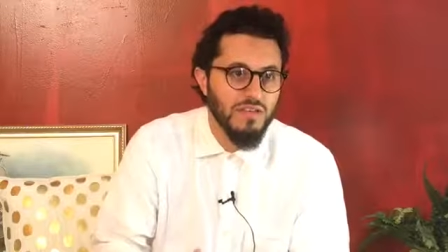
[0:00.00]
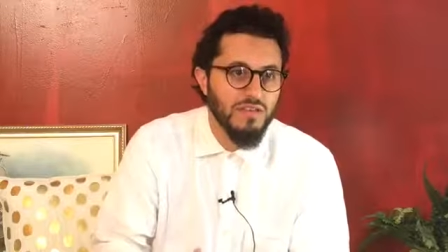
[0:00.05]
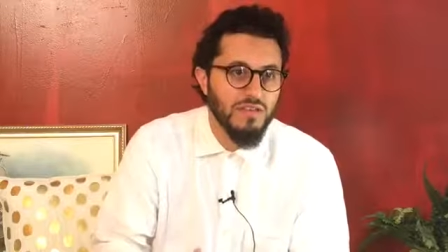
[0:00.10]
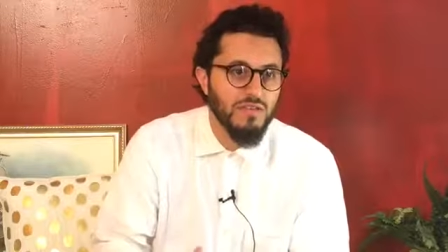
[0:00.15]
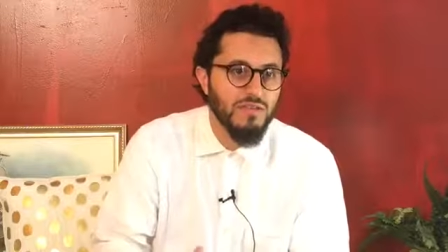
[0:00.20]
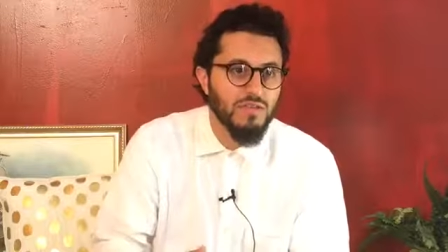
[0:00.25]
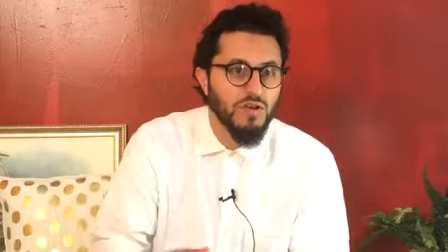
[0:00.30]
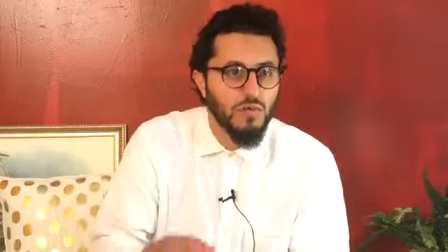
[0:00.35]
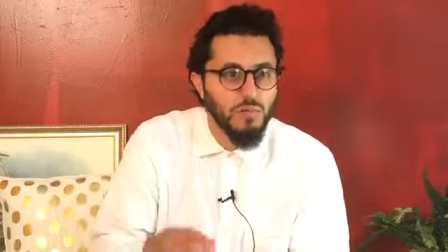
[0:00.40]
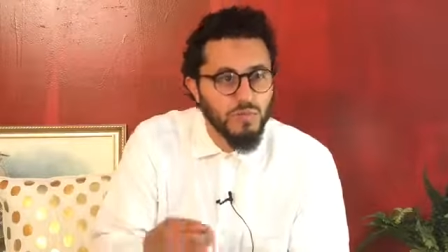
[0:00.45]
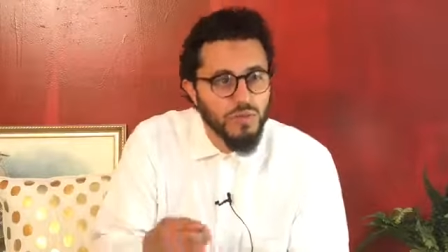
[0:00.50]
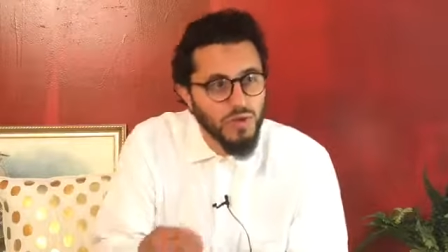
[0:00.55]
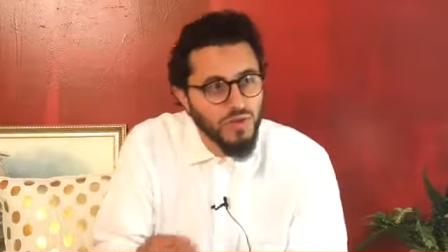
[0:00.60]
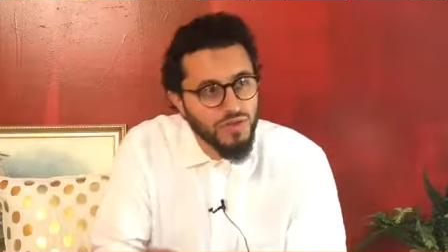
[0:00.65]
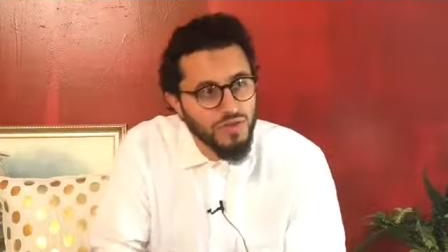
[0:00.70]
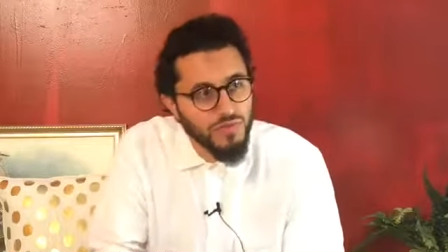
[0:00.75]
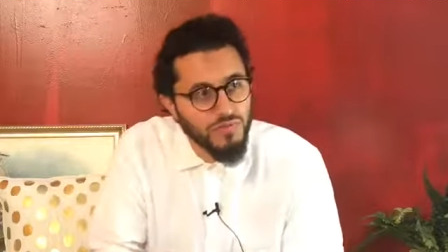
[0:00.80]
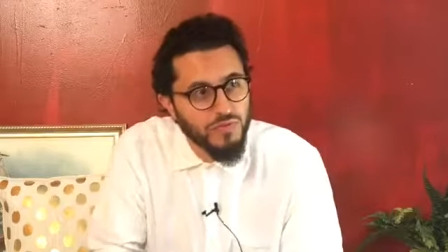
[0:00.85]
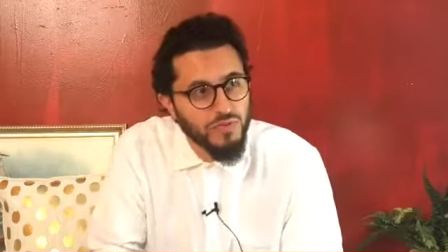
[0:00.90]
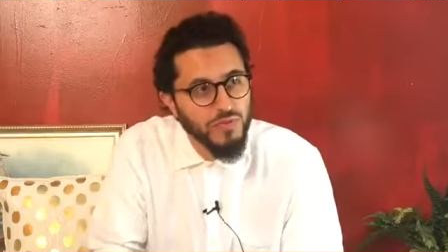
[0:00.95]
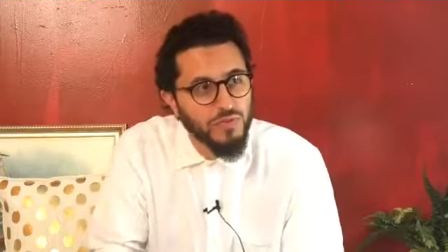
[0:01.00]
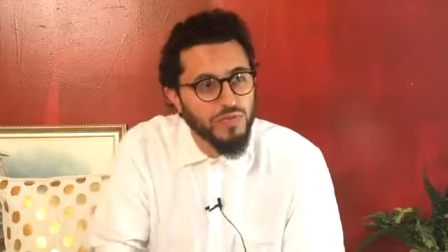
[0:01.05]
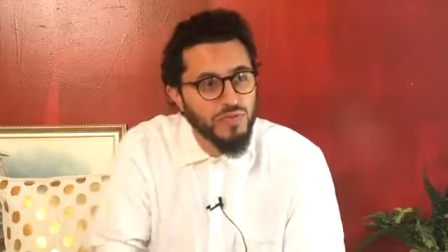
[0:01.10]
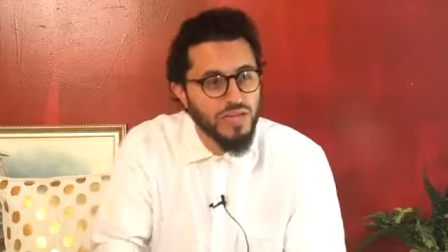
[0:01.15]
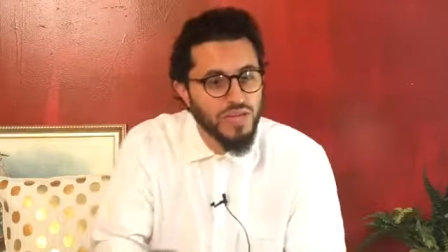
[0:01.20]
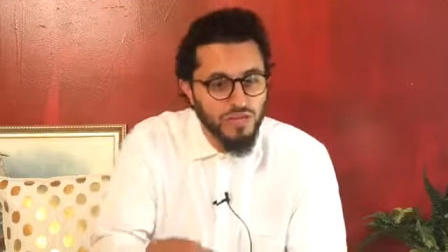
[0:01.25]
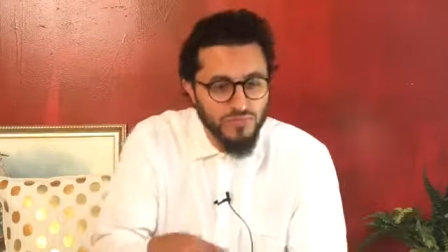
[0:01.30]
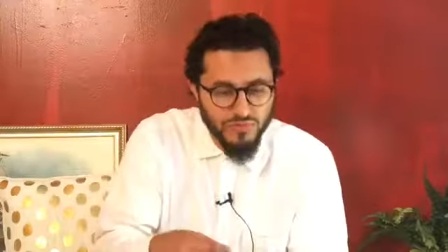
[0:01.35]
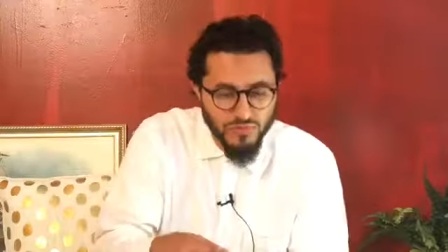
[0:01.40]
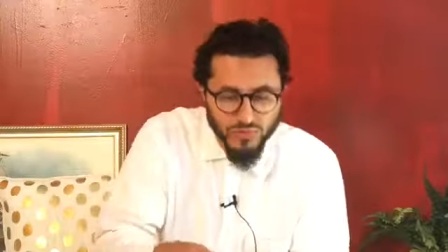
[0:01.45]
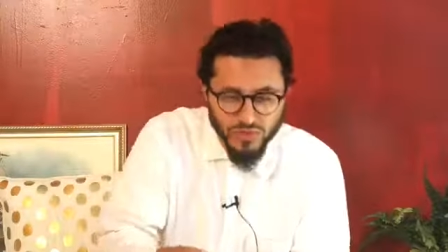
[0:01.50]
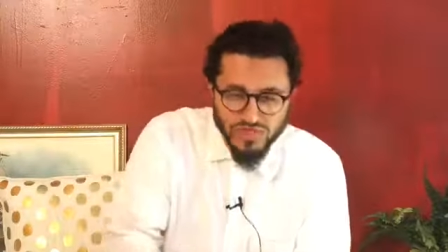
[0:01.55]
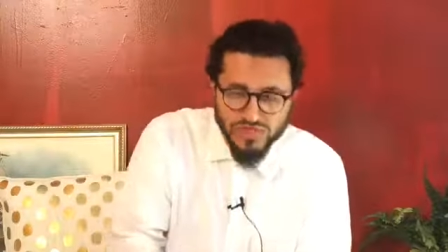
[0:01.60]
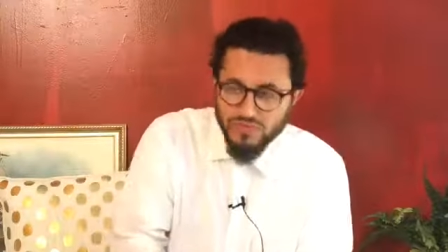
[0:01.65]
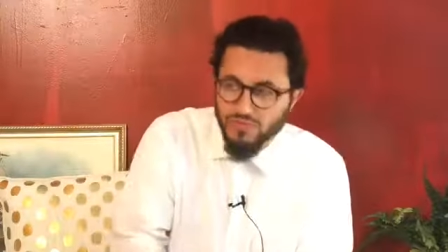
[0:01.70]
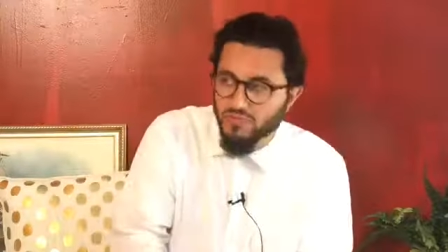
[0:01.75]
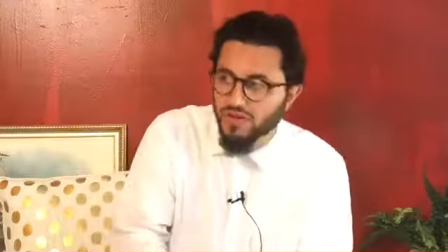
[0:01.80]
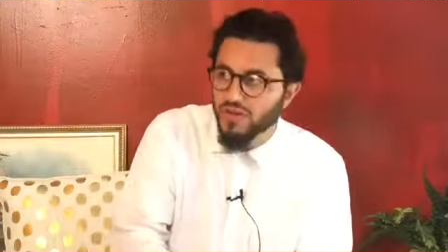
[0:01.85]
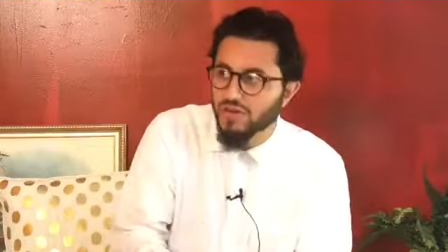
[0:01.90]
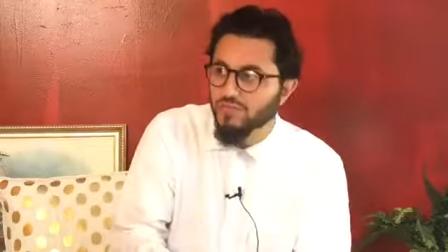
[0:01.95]
Don't blow on the food, eat from what's in
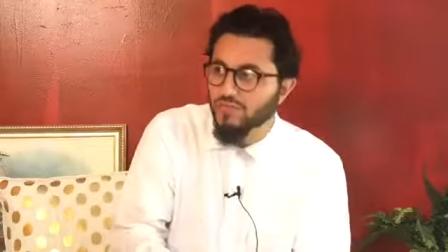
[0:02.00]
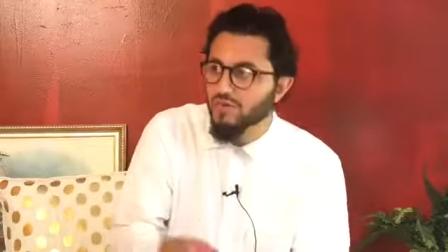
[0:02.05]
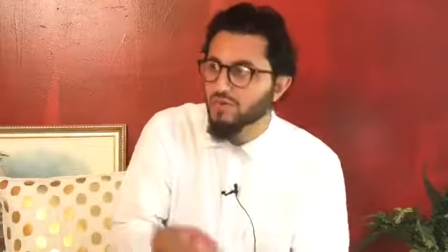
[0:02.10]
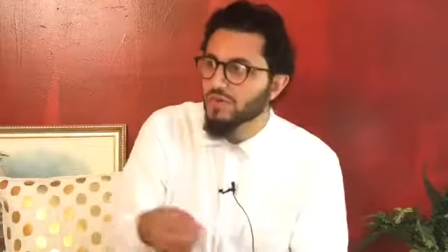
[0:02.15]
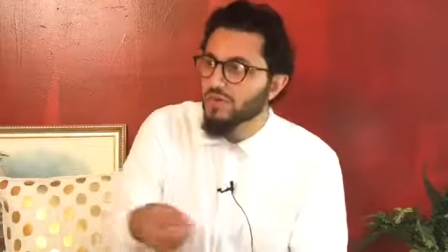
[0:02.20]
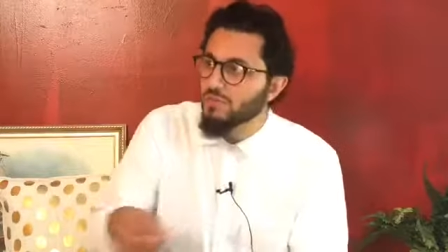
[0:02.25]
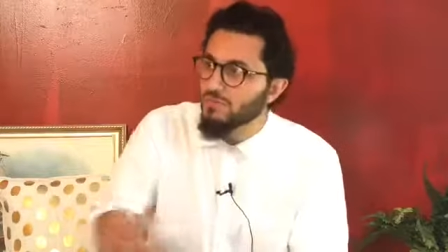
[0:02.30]
front of you.